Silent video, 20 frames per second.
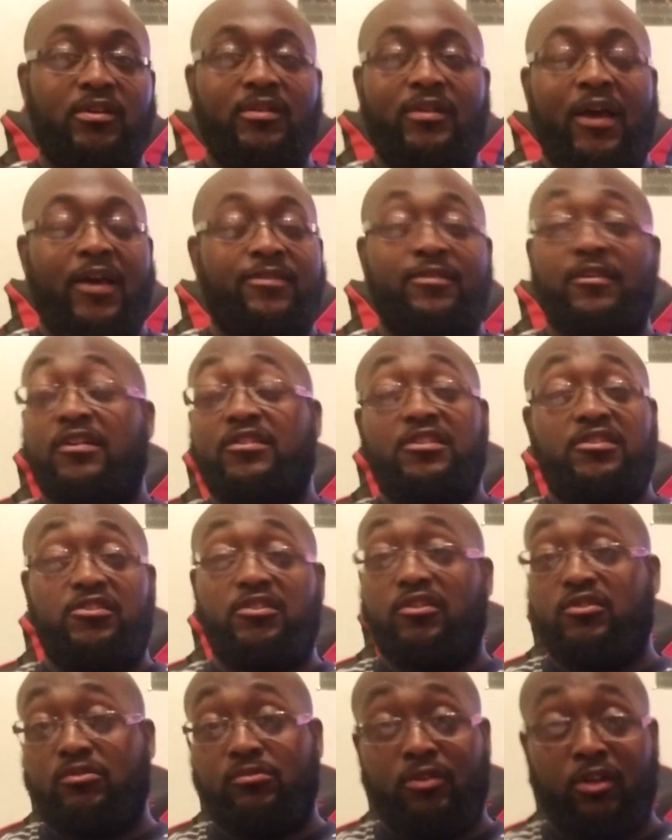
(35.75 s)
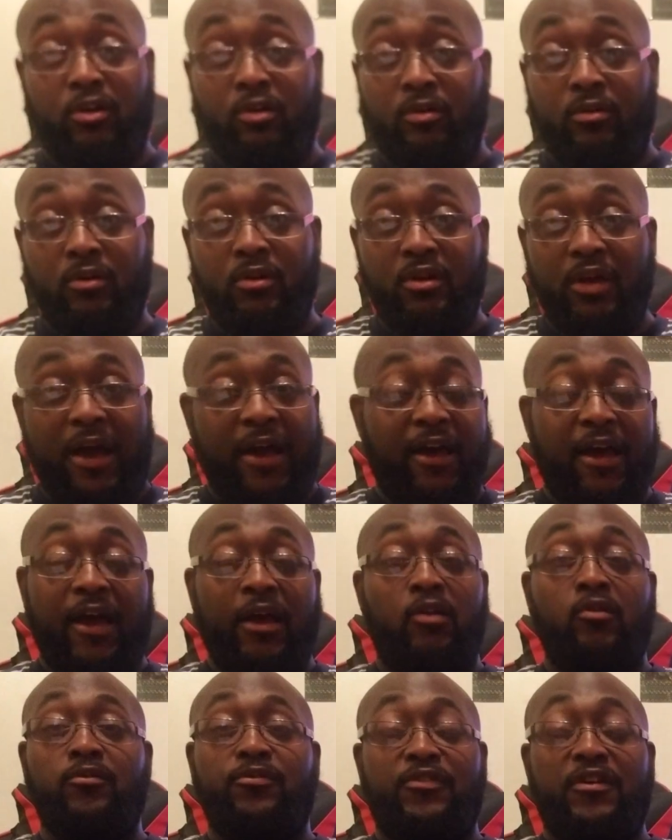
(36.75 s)
I think this took too long. I
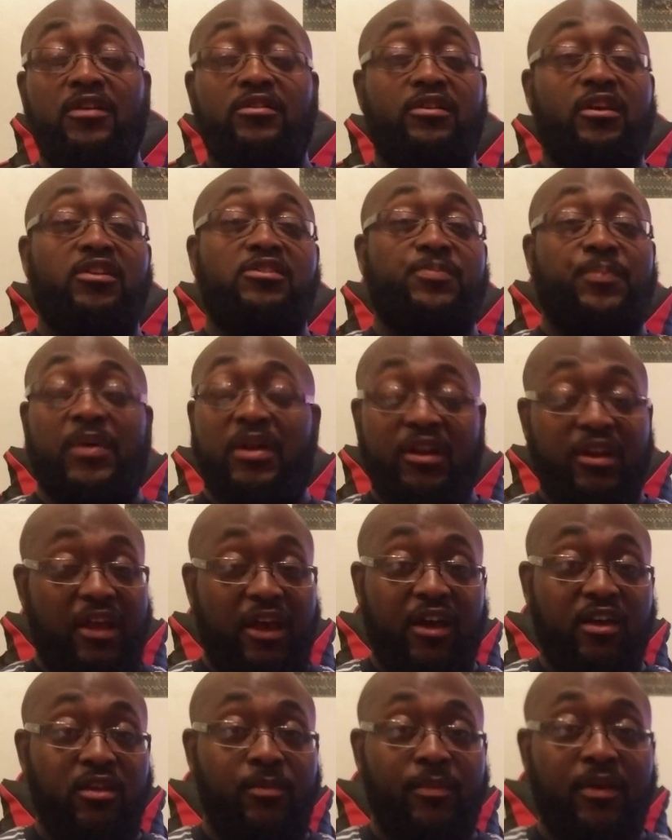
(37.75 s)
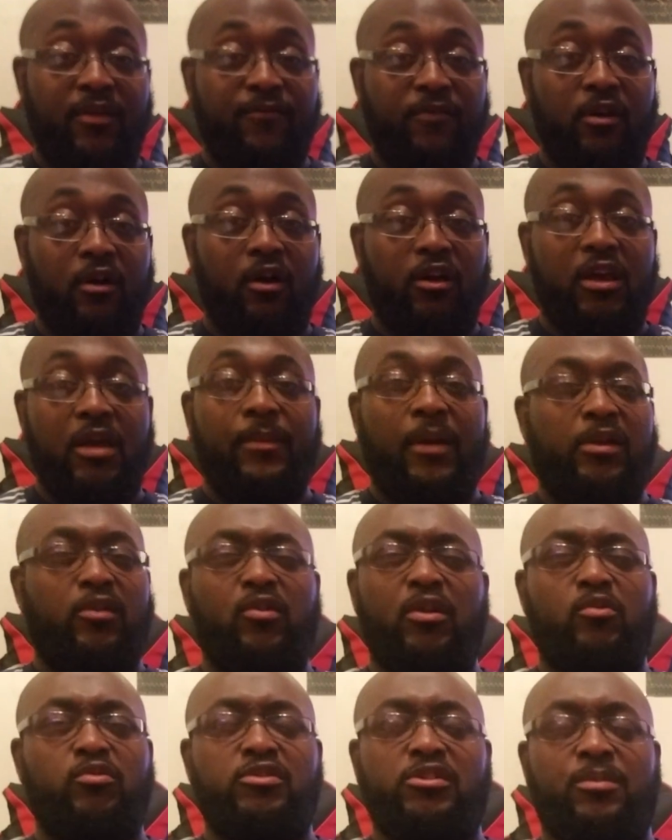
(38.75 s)
don't think there's been an Iron Man VR game. I know
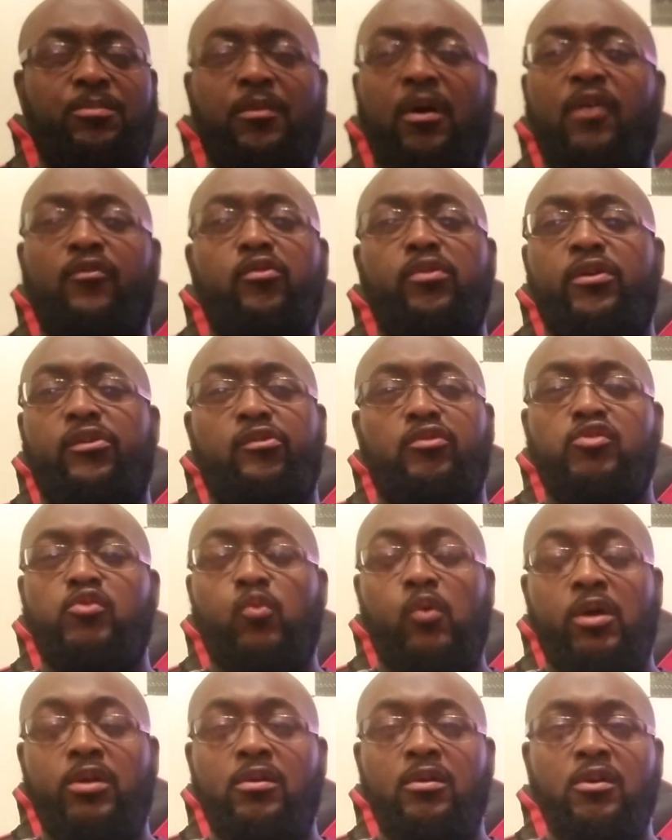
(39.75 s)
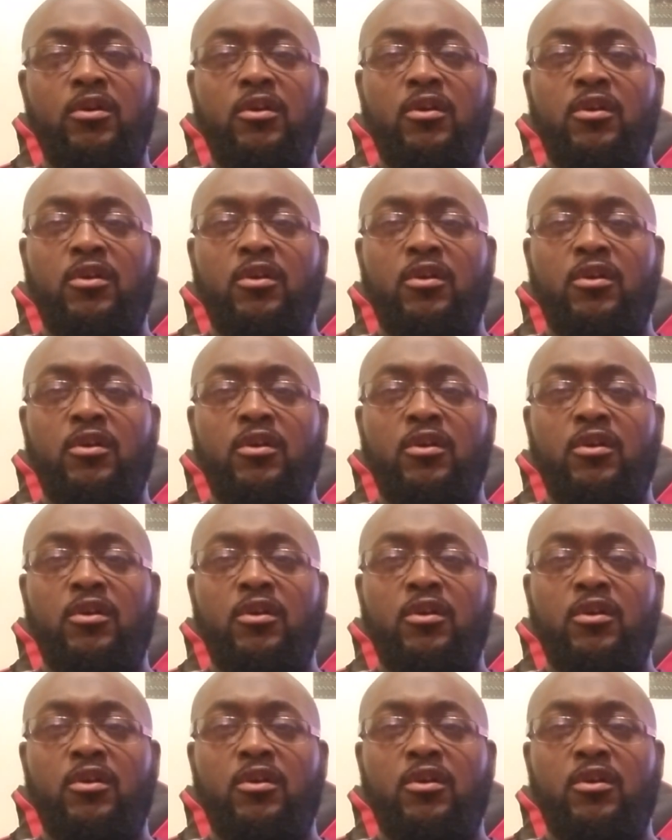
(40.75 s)
there was a Marvel Heroes one.